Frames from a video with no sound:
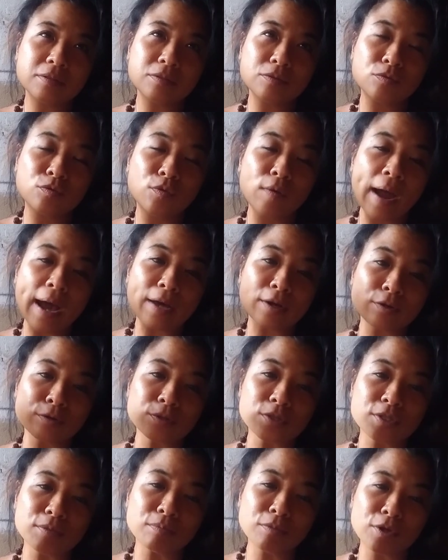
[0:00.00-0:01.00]
rattle
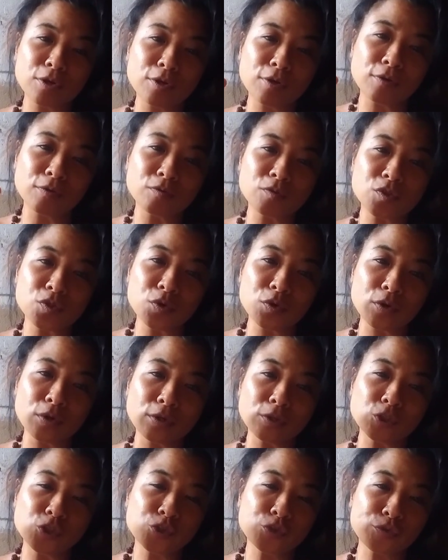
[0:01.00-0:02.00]
some nerves
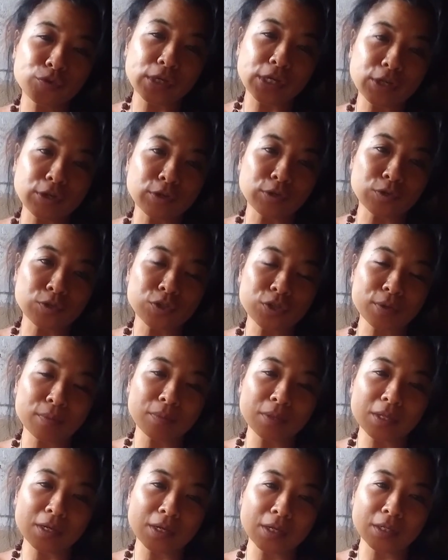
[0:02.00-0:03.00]
or trigger some
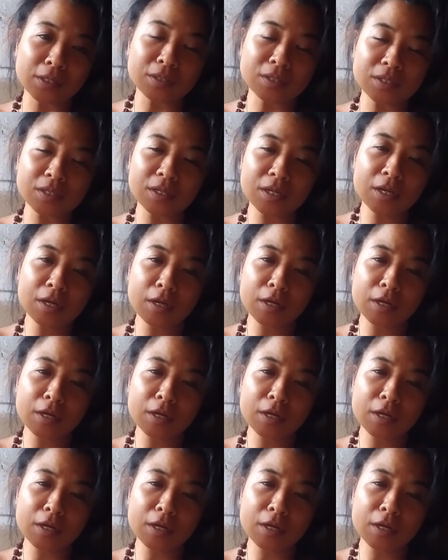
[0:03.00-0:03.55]
things